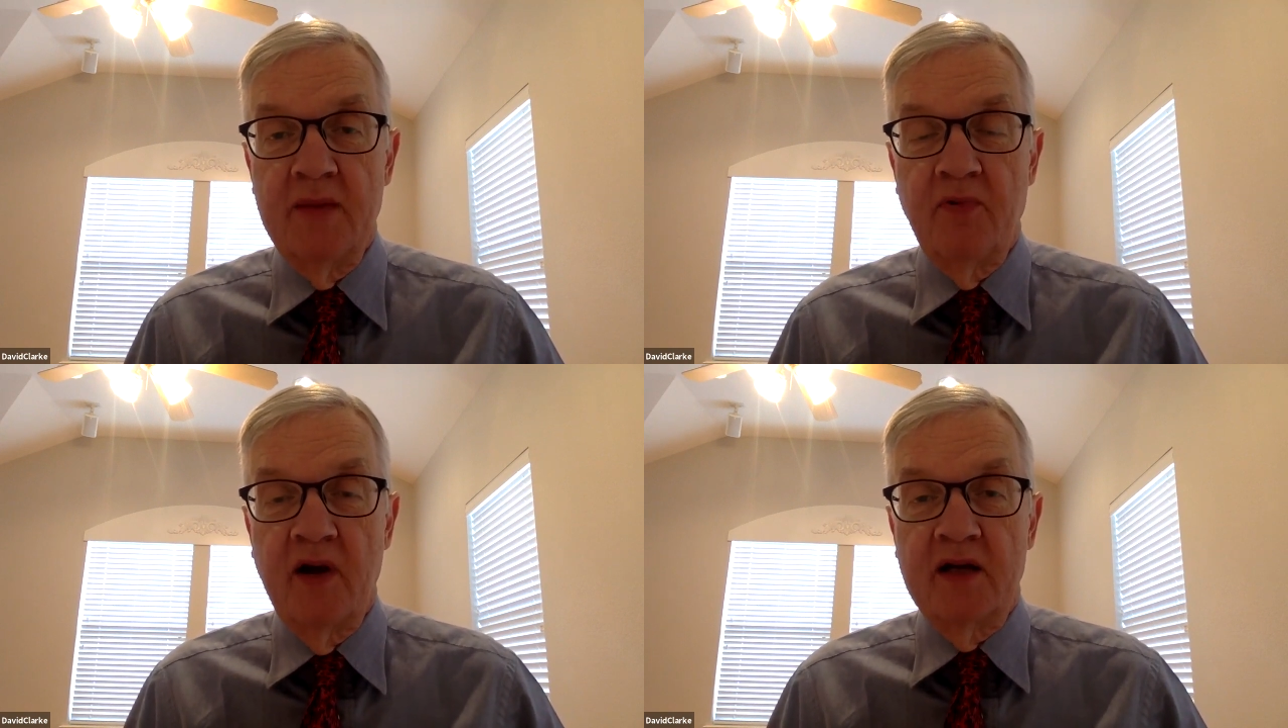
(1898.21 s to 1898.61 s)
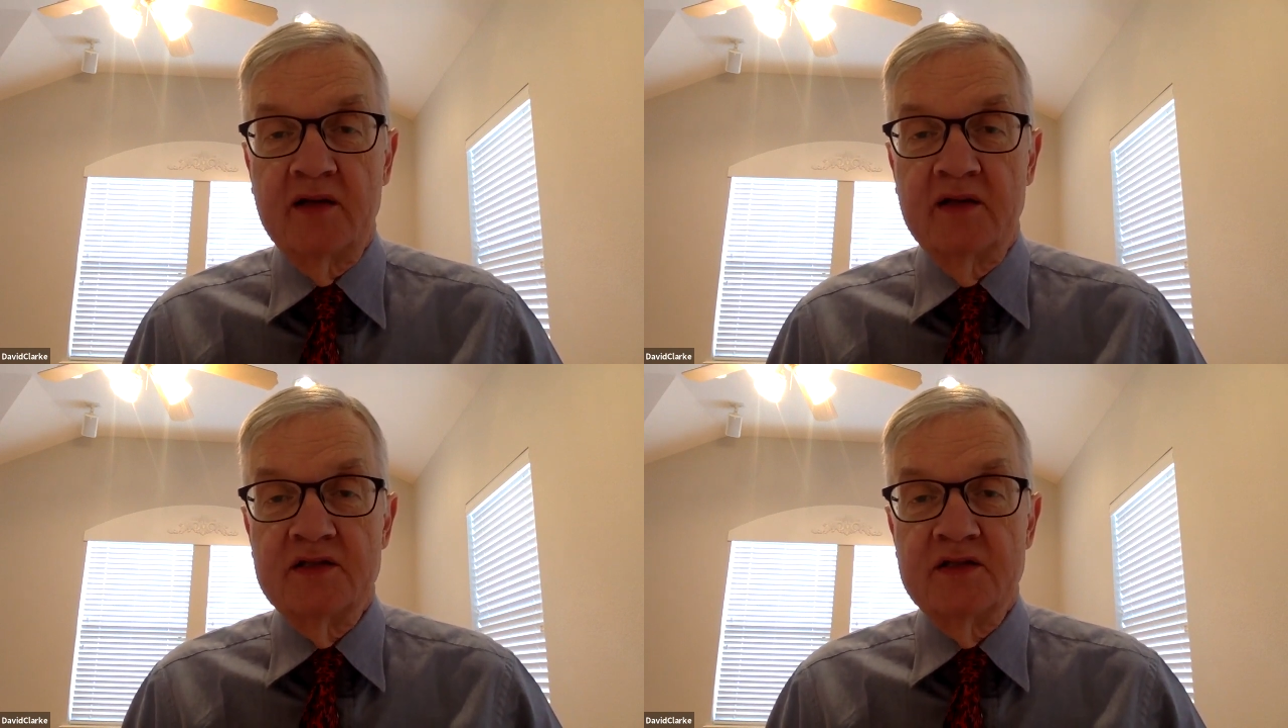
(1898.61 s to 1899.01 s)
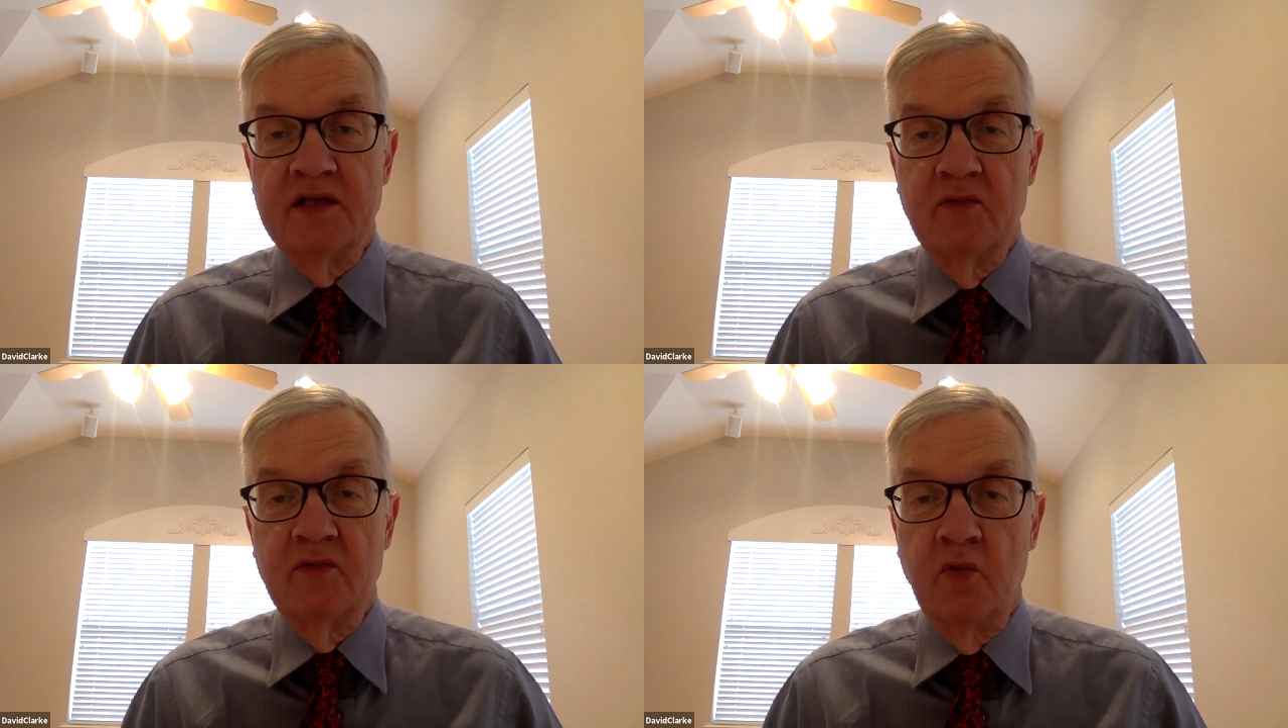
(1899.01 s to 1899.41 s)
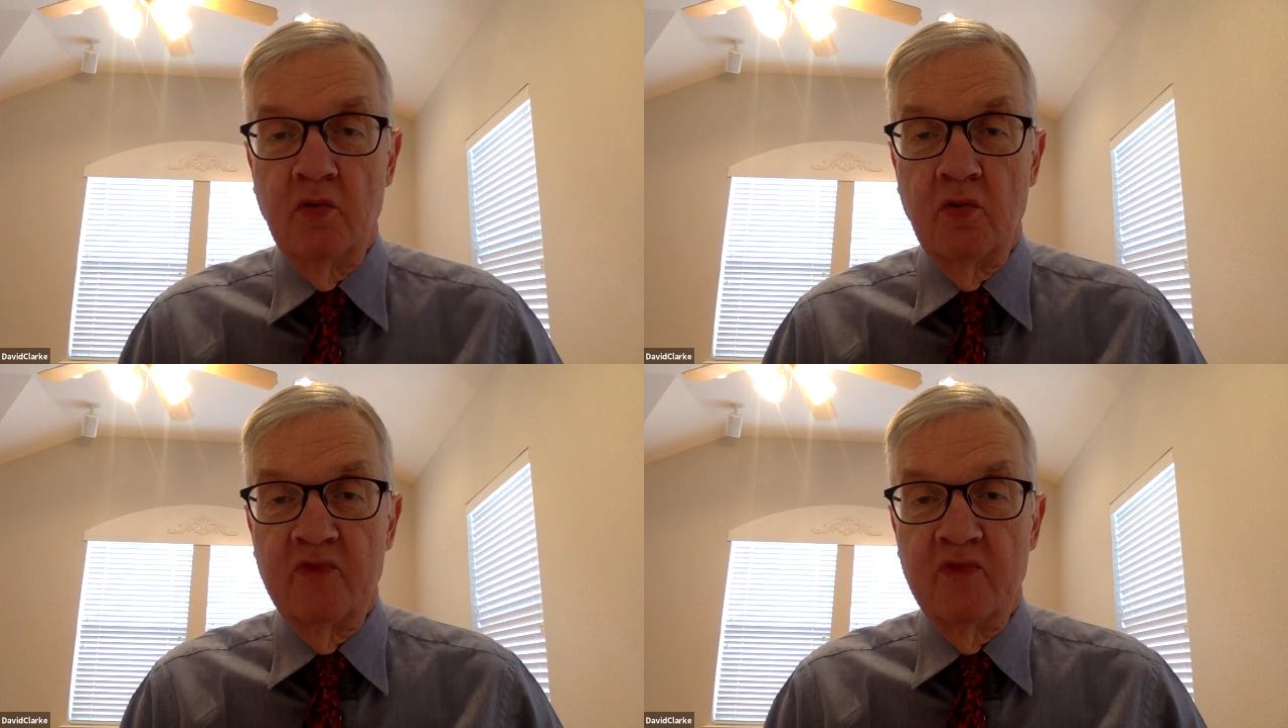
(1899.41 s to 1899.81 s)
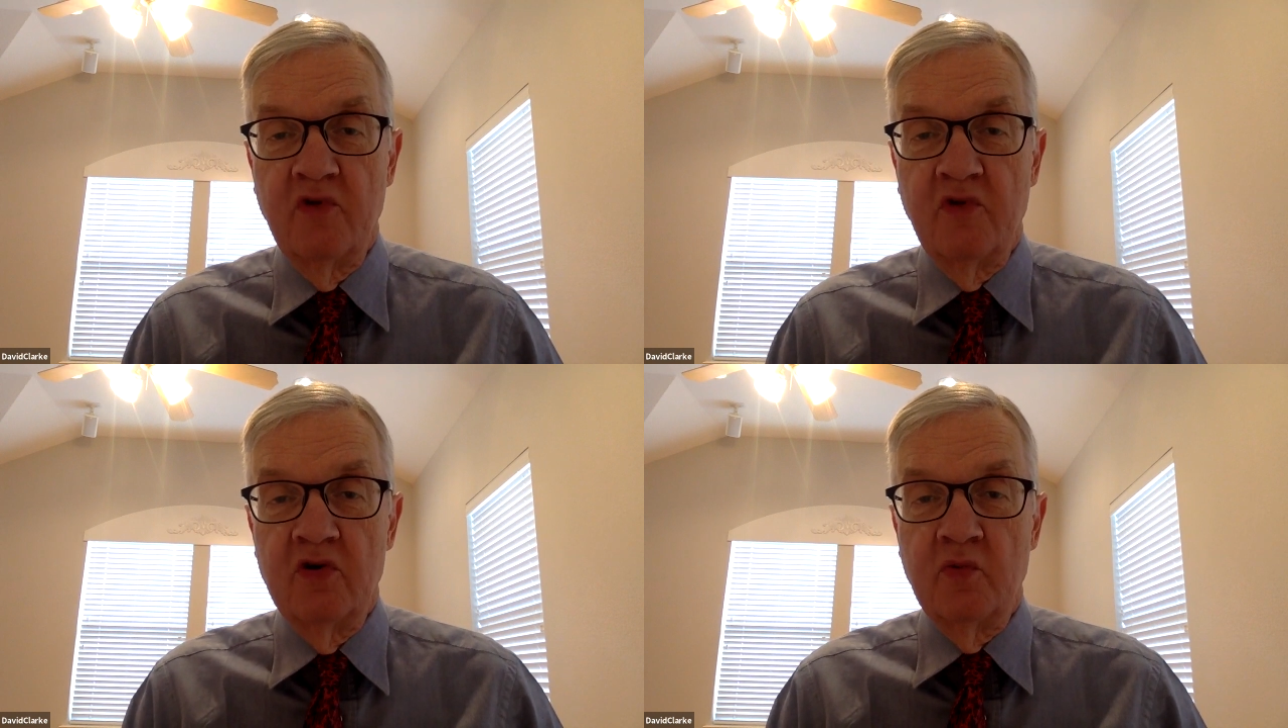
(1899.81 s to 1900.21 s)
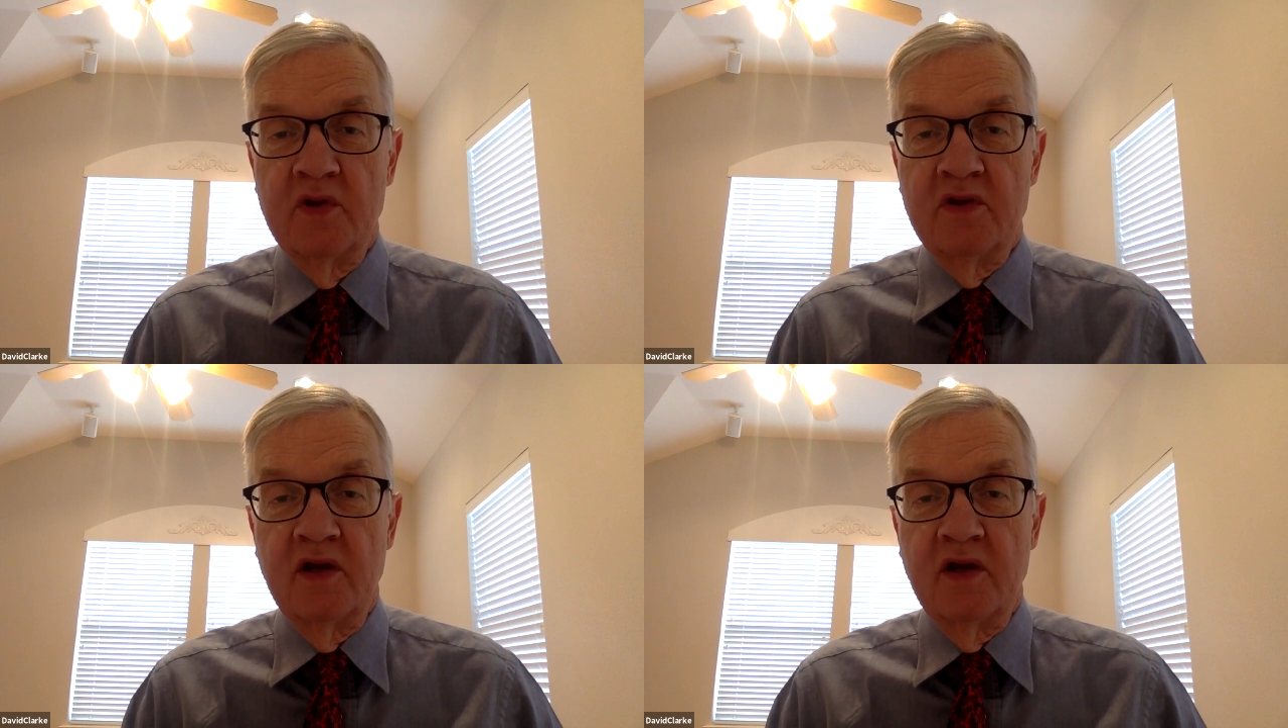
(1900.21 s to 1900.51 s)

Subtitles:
practice that were referred with,